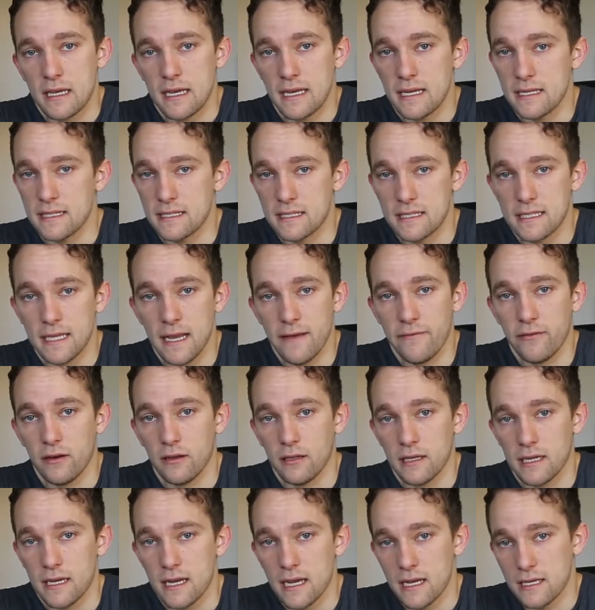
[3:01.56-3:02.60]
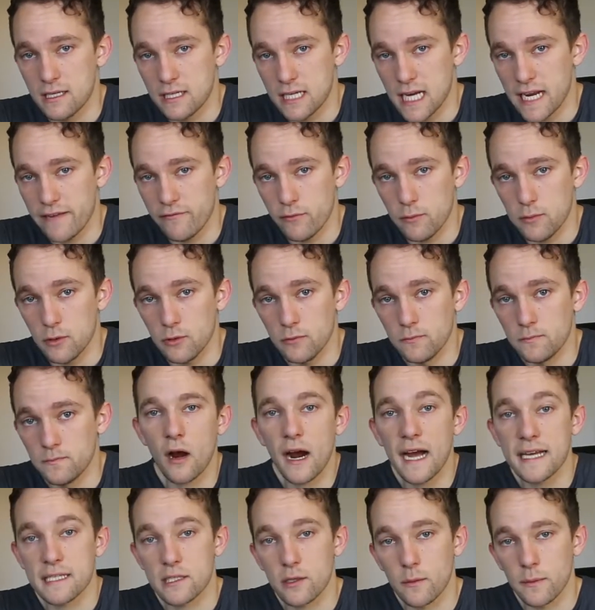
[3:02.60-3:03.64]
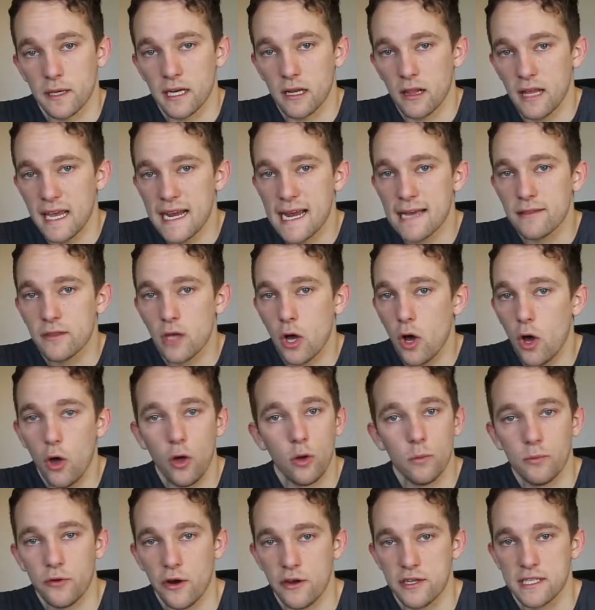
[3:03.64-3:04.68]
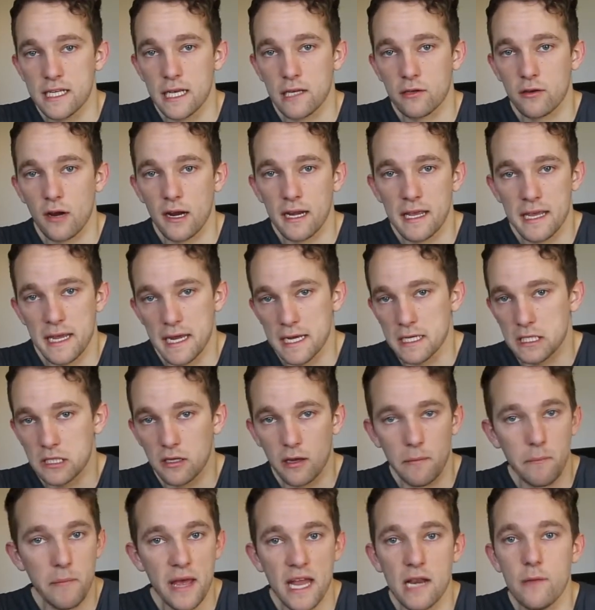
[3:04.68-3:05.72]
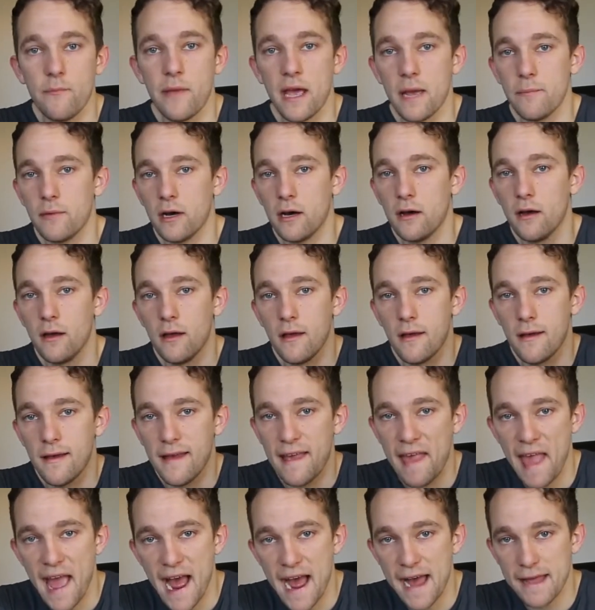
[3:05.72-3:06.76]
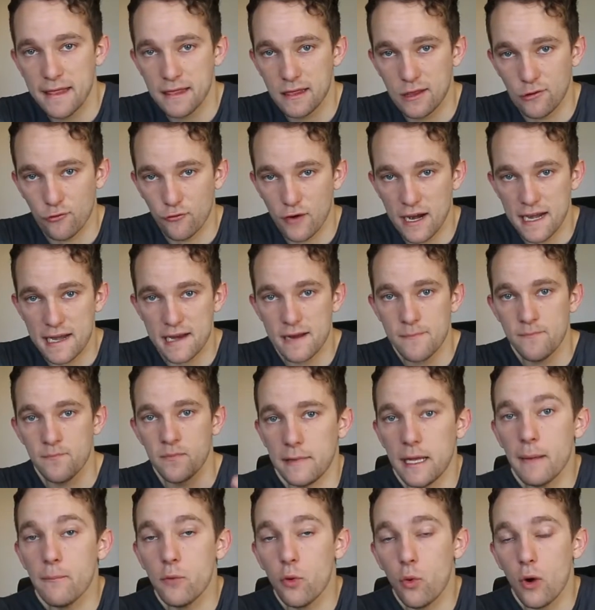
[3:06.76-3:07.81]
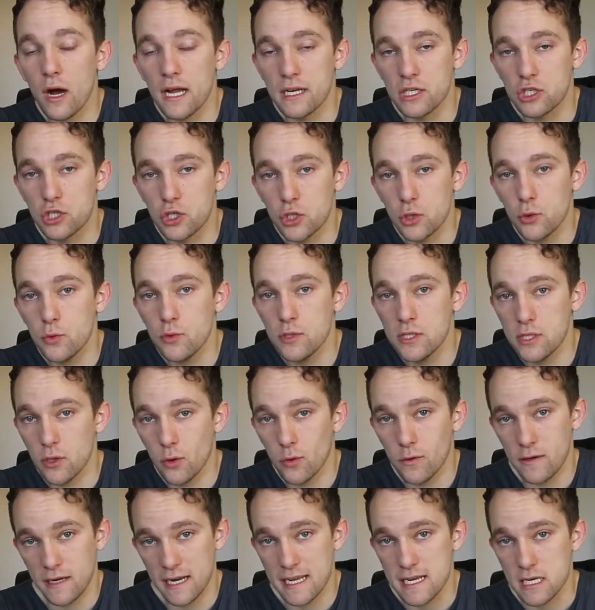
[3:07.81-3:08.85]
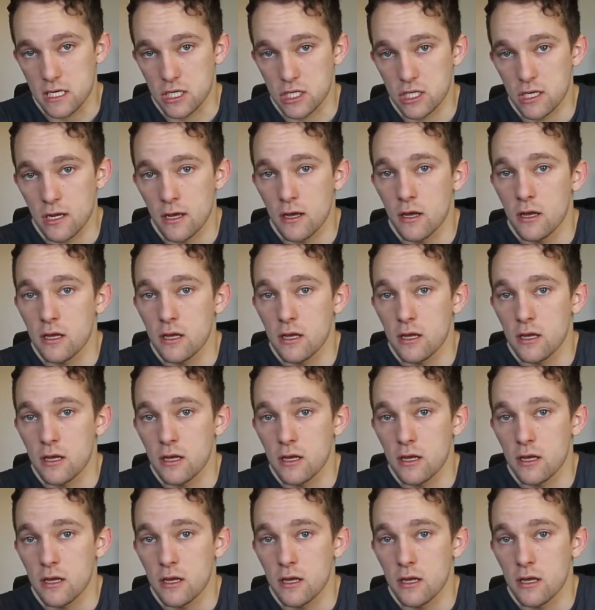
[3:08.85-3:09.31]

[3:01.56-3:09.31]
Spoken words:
is definitely achievable. All right, so I'm gonna lay out the whole process right here. So pen and paper at the ready. Number 1, choose your niche.